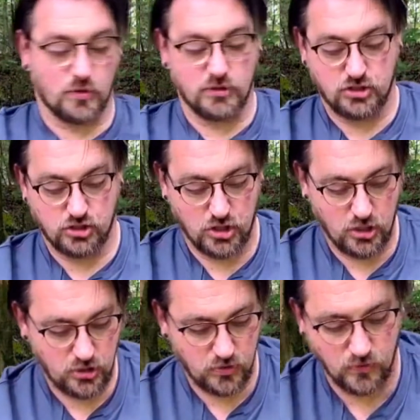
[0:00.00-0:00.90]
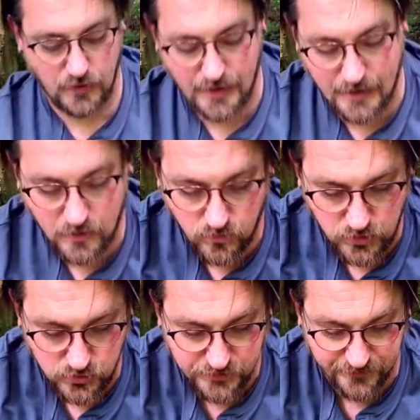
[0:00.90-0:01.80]
to show you how
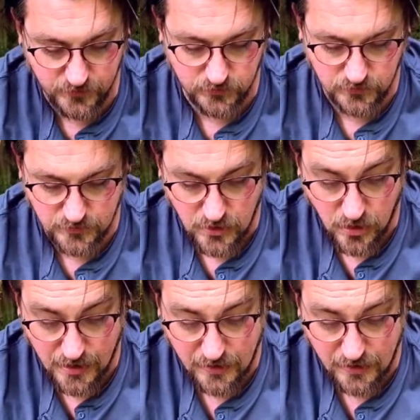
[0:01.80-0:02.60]
useful or how